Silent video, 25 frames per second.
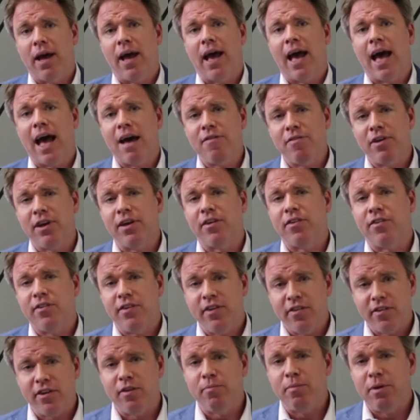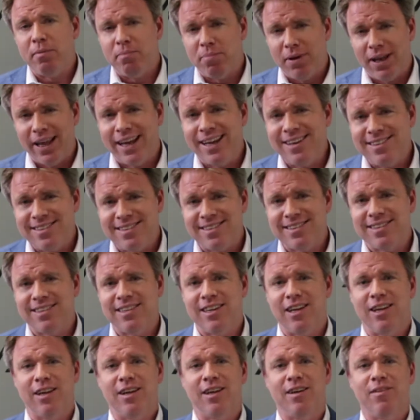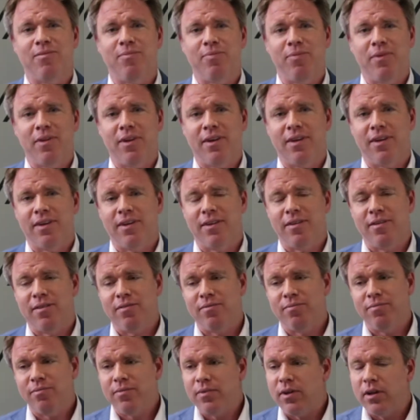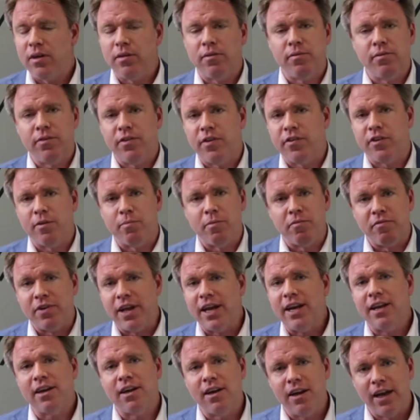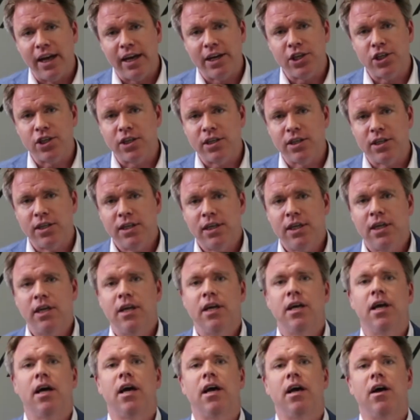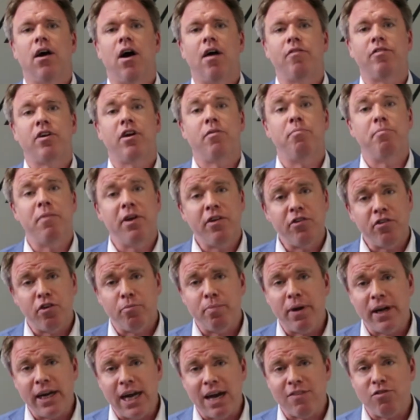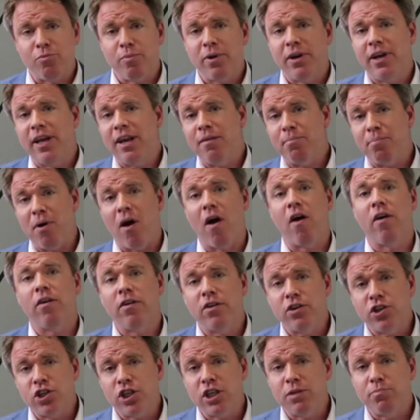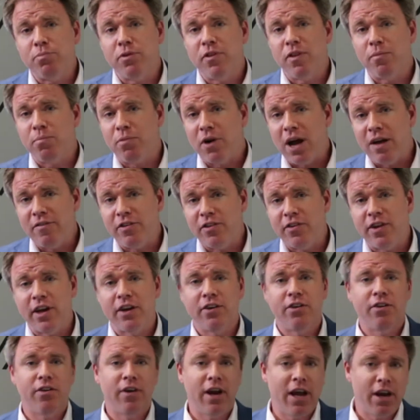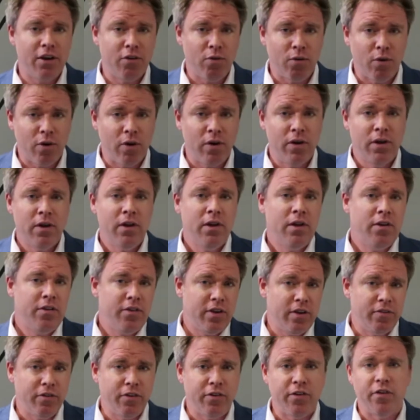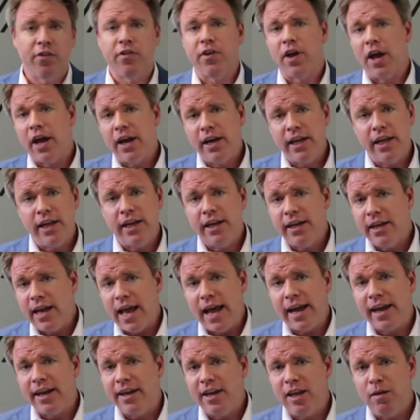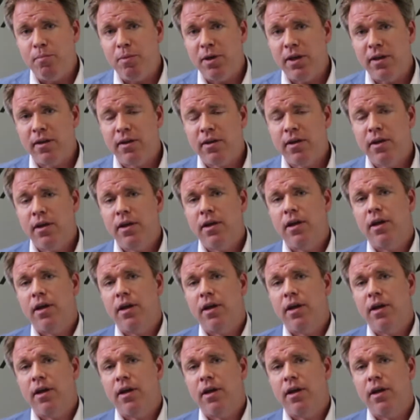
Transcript: Having a system in place, a system of data collection, often administered by government in partnership with the private sector and or civil society and academia,